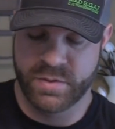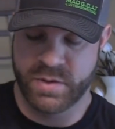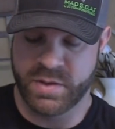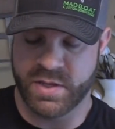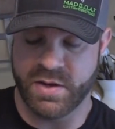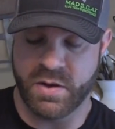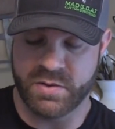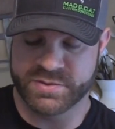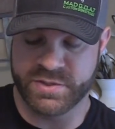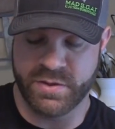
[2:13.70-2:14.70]
And then
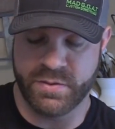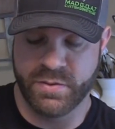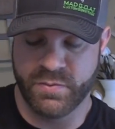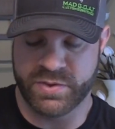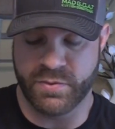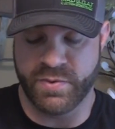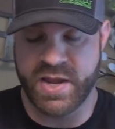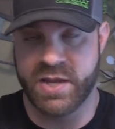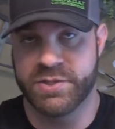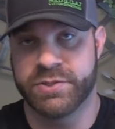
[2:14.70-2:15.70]
also with the
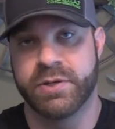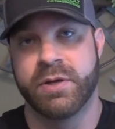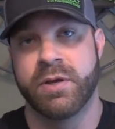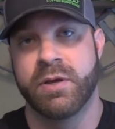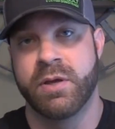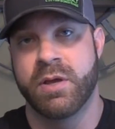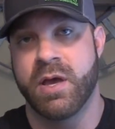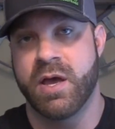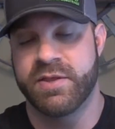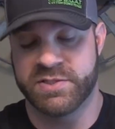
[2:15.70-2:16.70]
Rage,
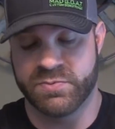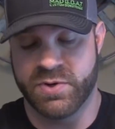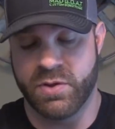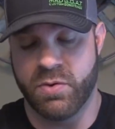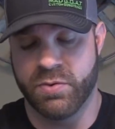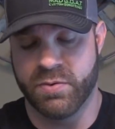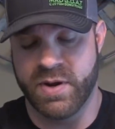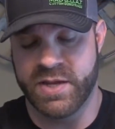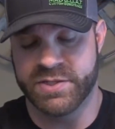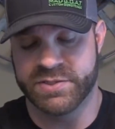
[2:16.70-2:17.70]
this is one of the older
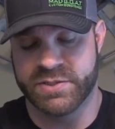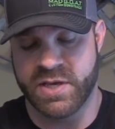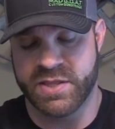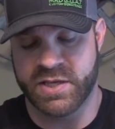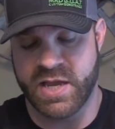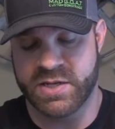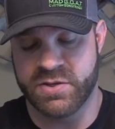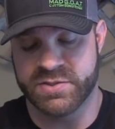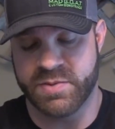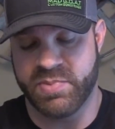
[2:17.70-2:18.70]
Rages. I think you had to
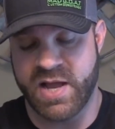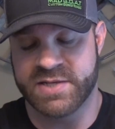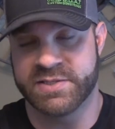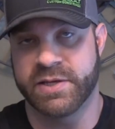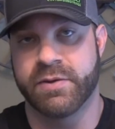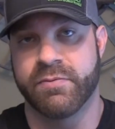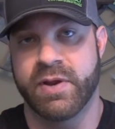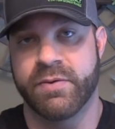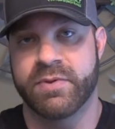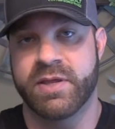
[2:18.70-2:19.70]
use a plastic
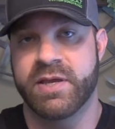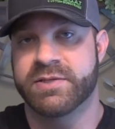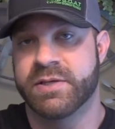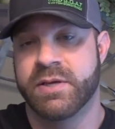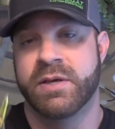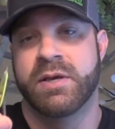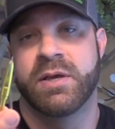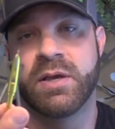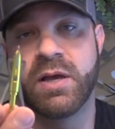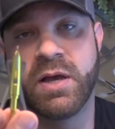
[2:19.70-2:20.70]
ring with these.
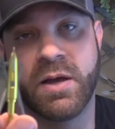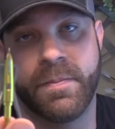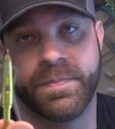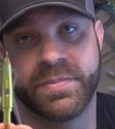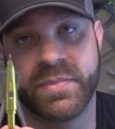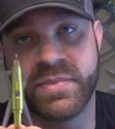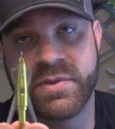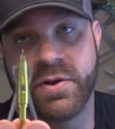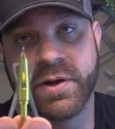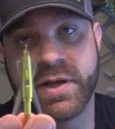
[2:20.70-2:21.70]

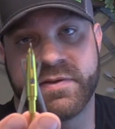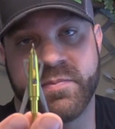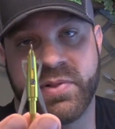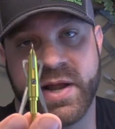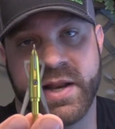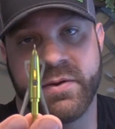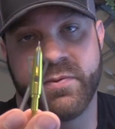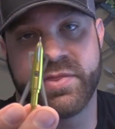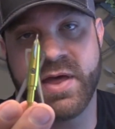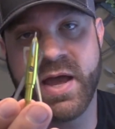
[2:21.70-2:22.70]
You're going to get some planing
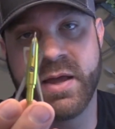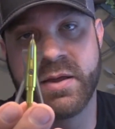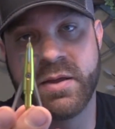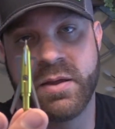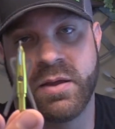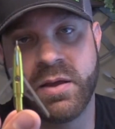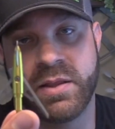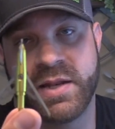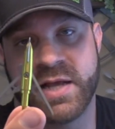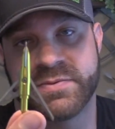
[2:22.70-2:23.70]
with that, and
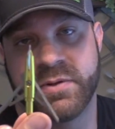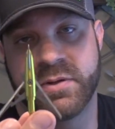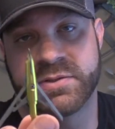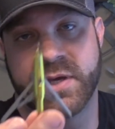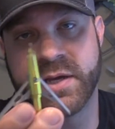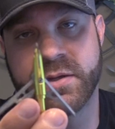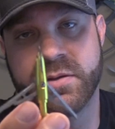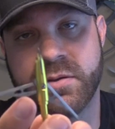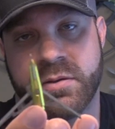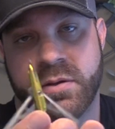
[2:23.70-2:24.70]
then that's what it looks like
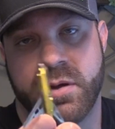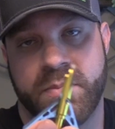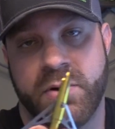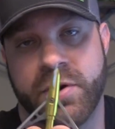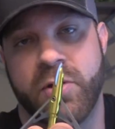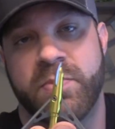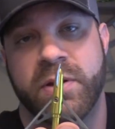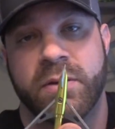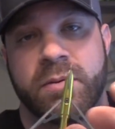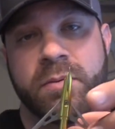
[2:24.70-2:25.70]
upon opening